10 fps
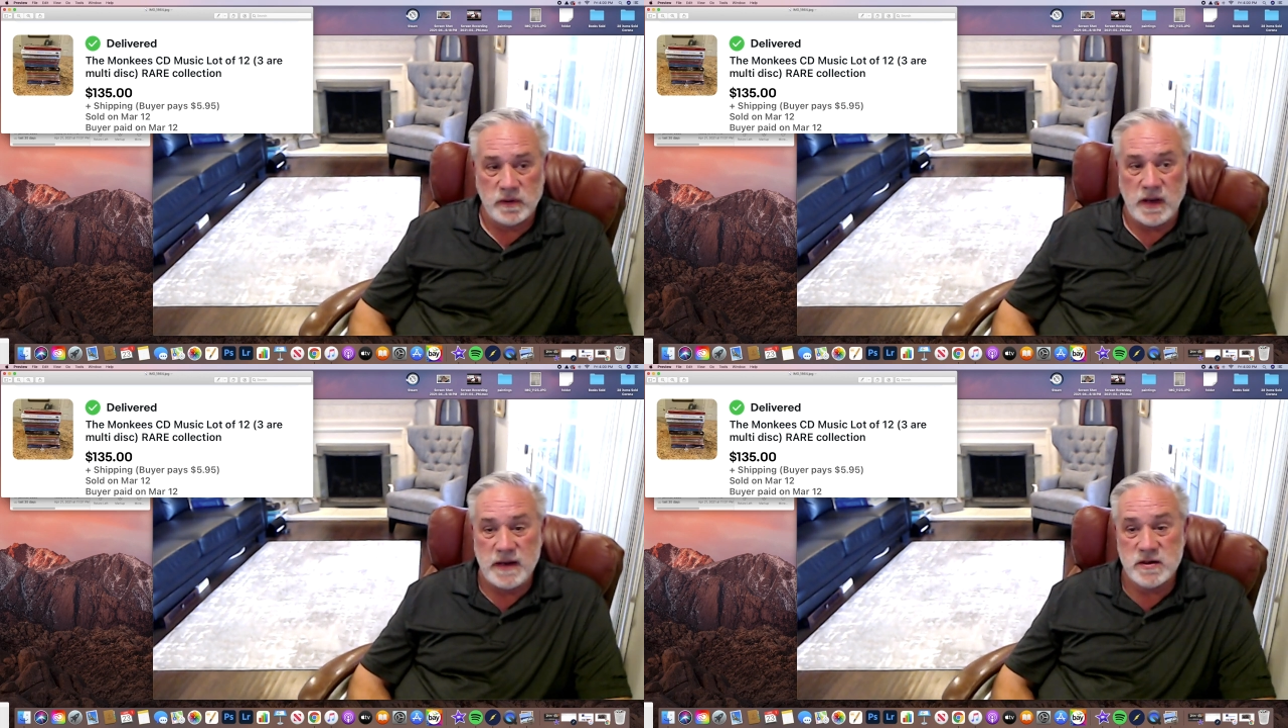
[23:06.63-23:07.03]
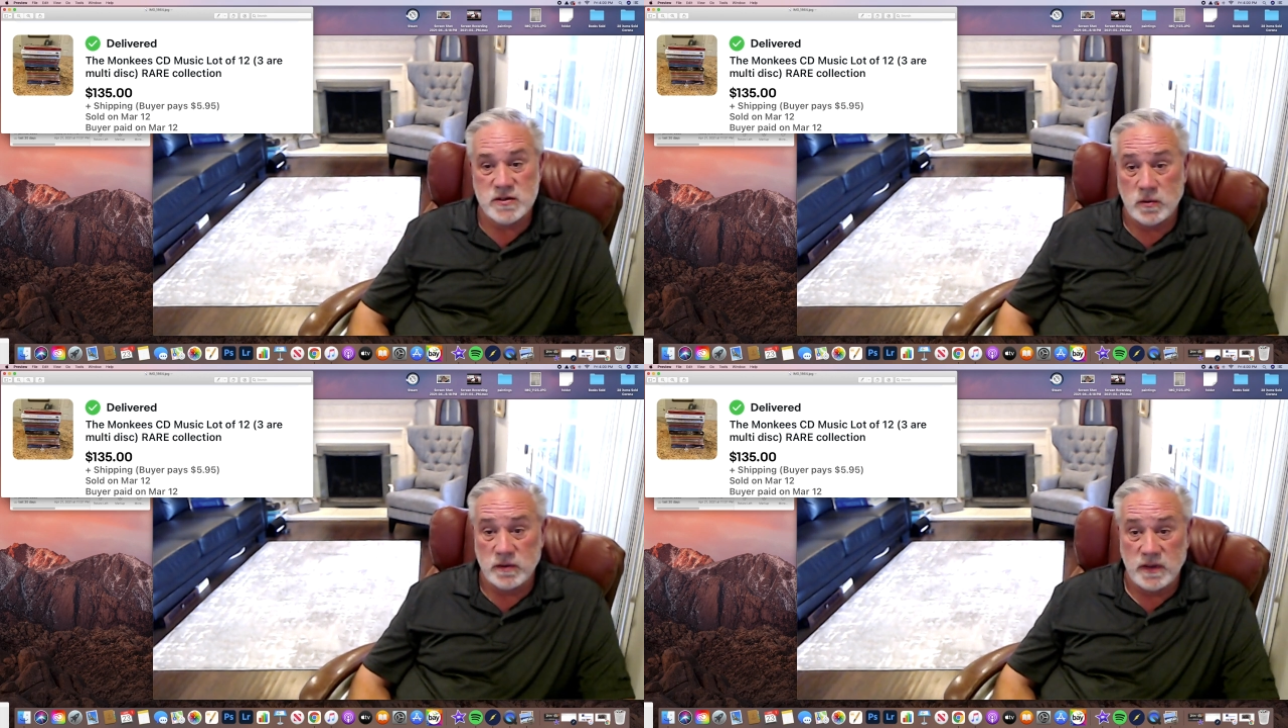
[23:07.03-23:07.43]
I just
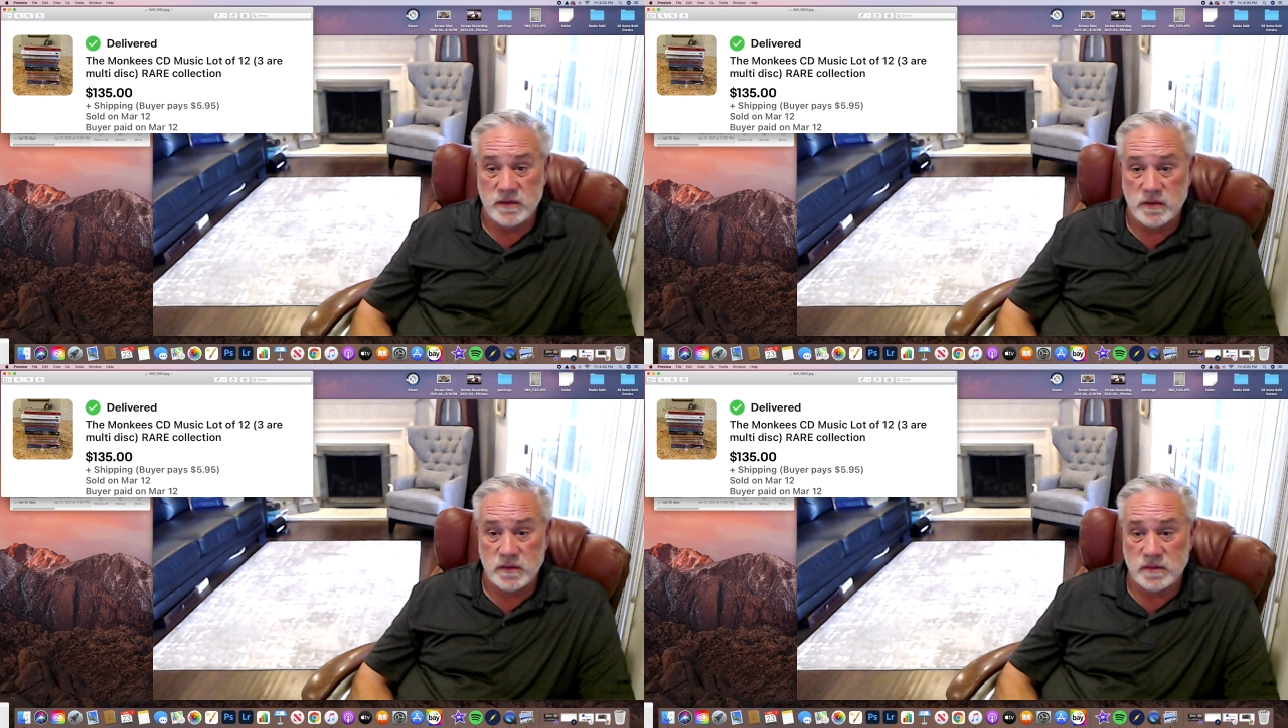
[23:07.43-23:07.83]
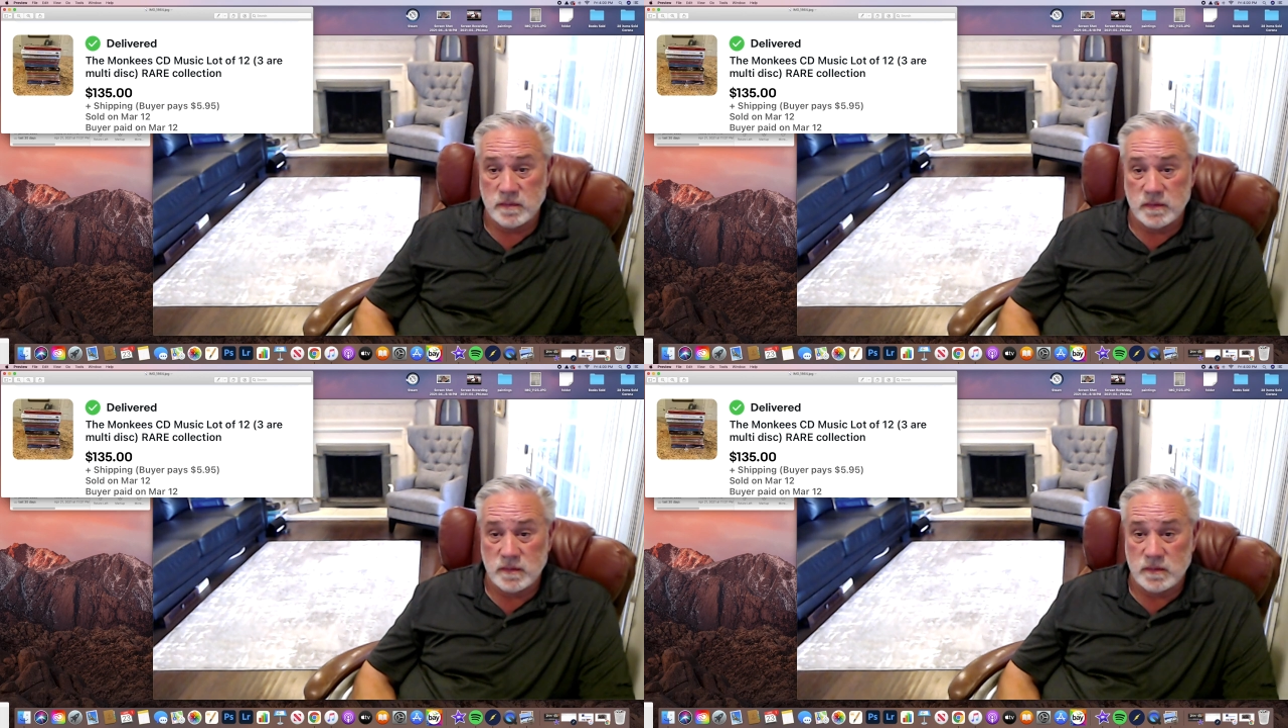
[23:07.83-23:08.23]
sold another
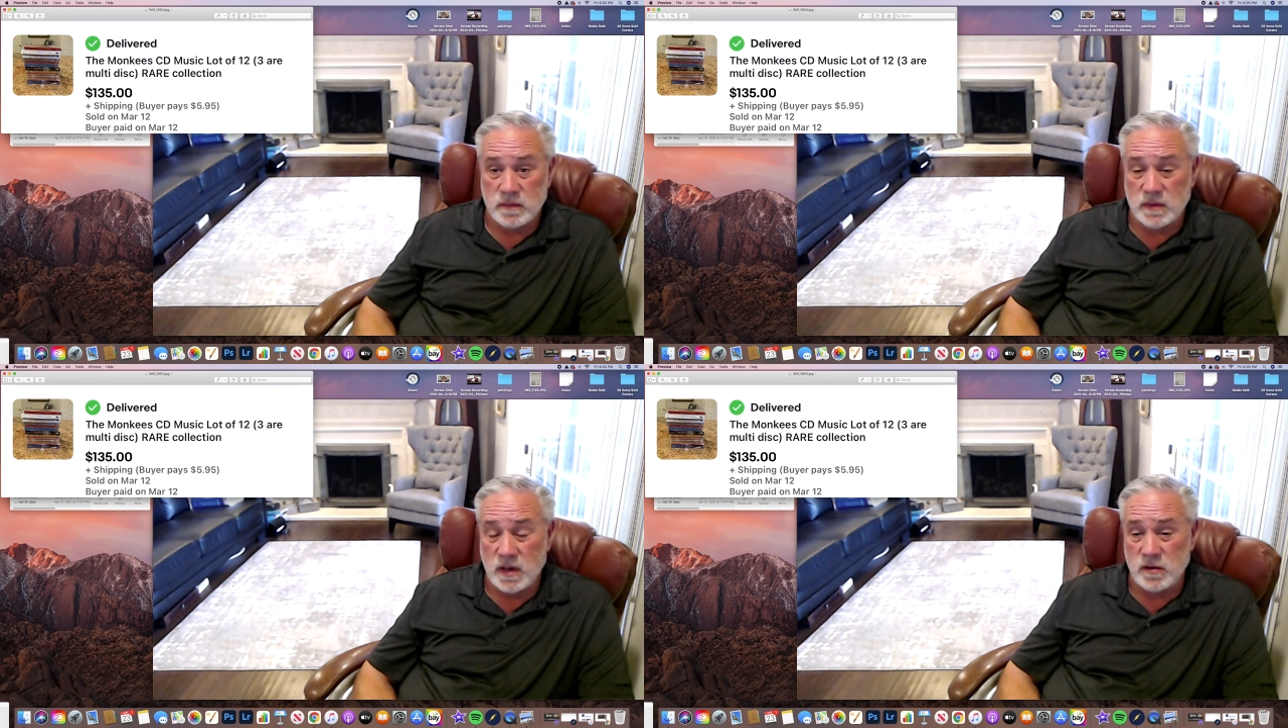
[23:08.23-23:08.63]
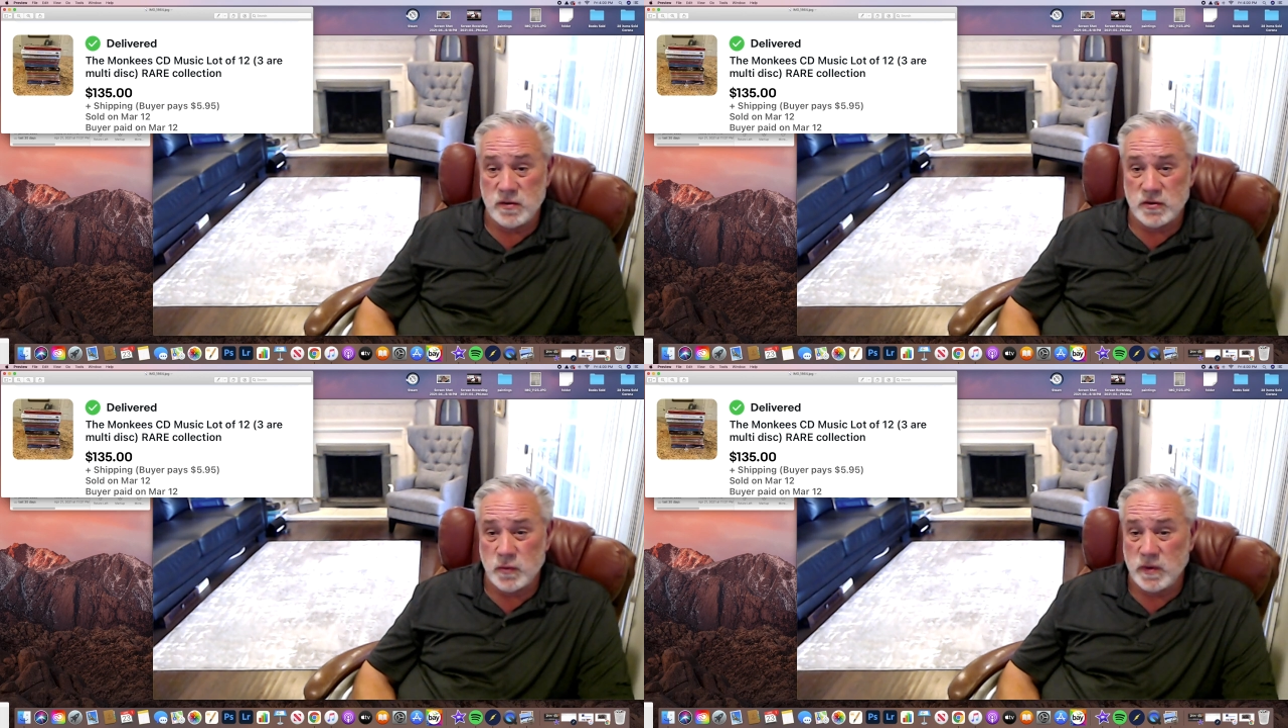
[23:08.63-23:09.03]

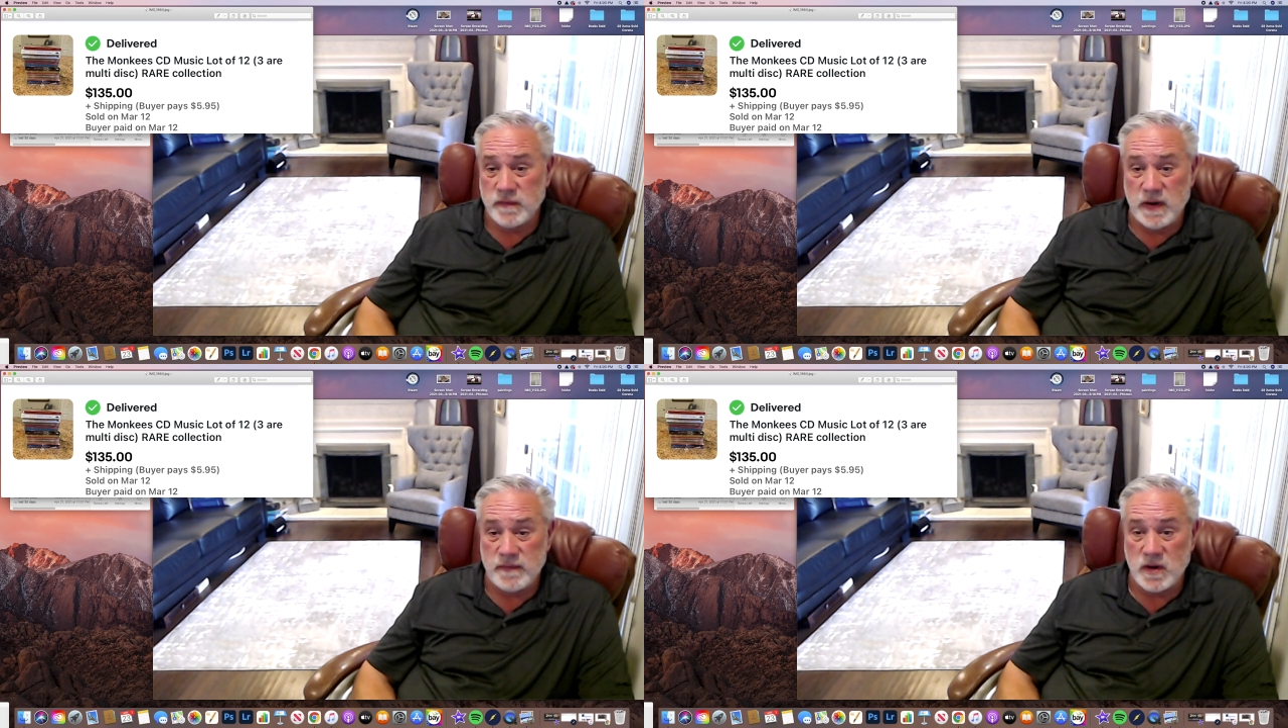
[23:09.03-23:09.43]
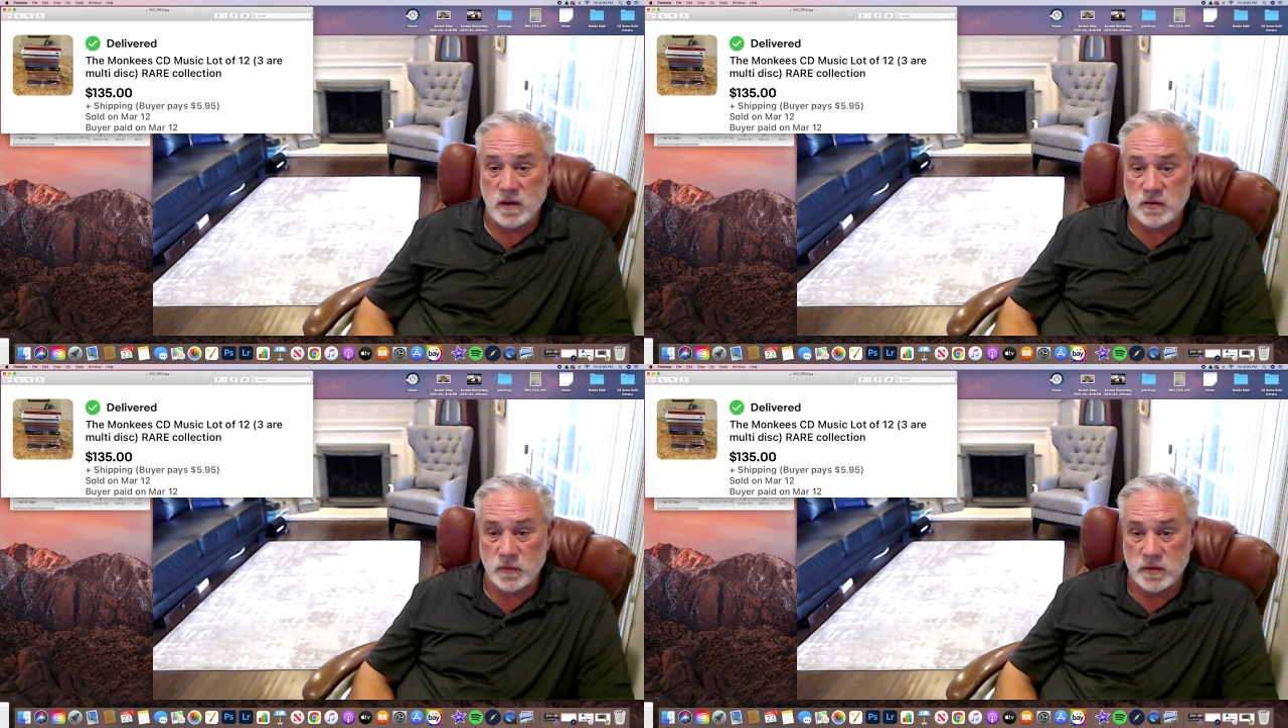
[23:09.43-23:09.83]

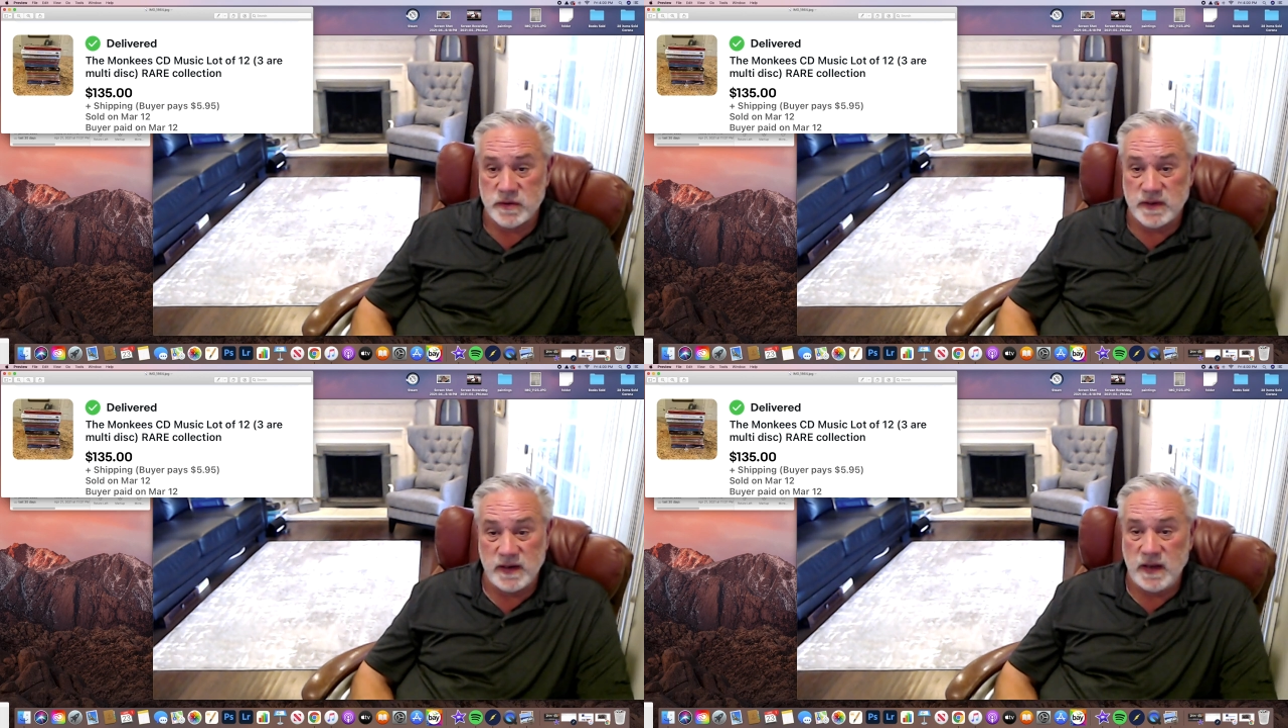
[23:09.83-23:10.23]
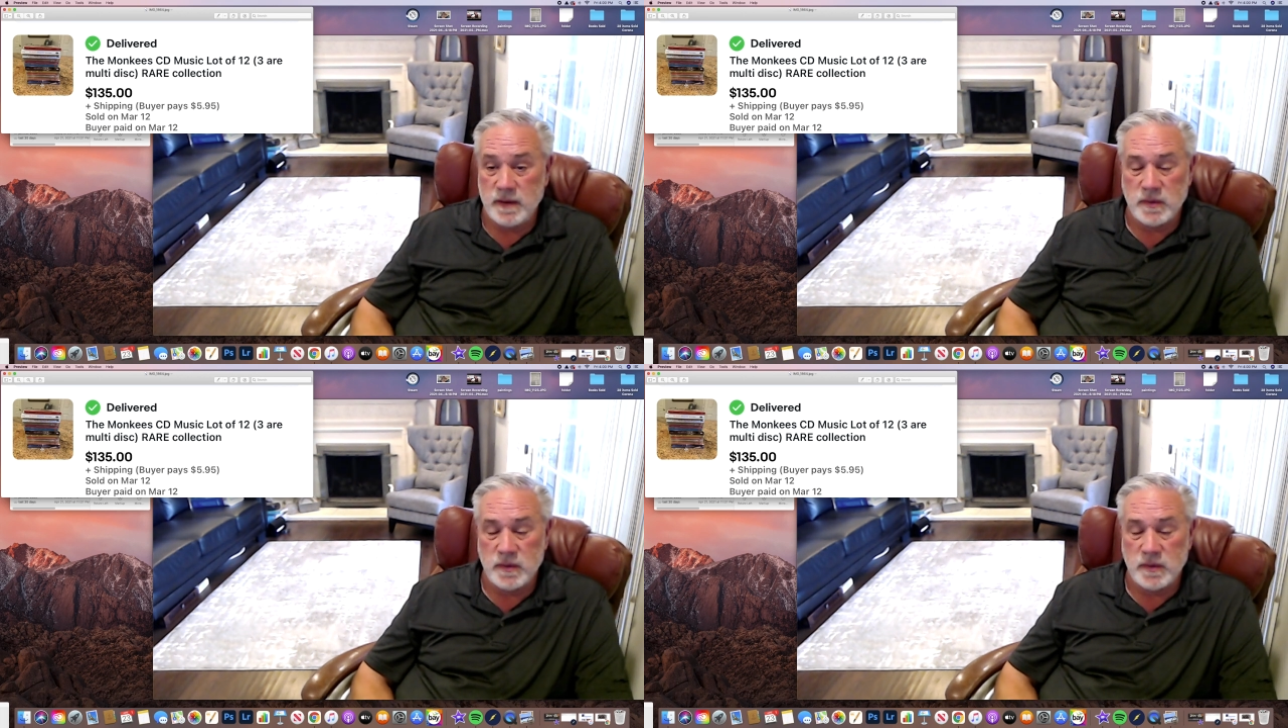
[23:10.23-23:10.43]
$125 worth today,